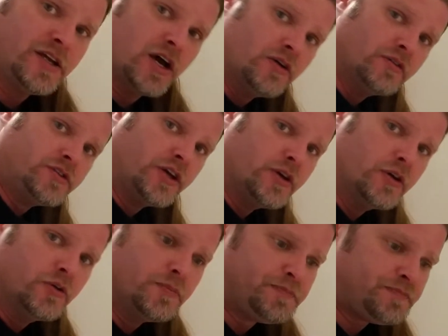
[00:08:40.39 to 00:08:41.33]
go
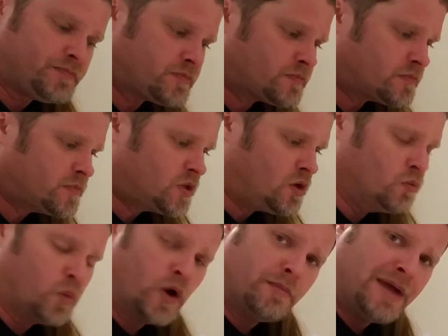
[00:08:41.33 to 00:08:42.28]
to
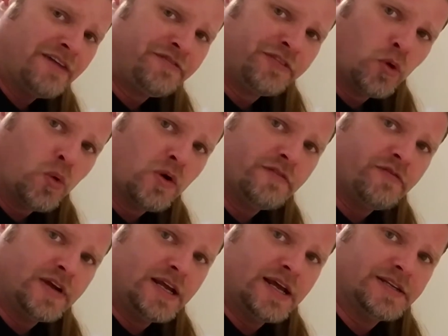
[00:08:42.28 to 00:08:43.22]
one of my floor
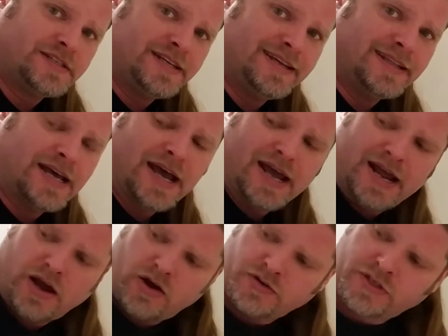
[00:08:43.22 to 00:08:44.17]
vents in the
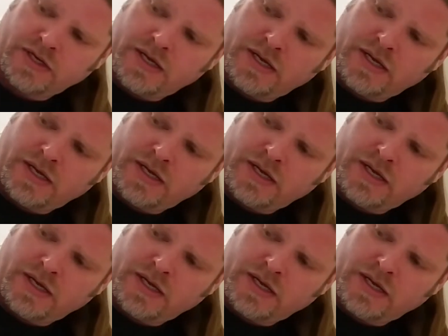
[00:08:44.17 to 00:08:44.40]
house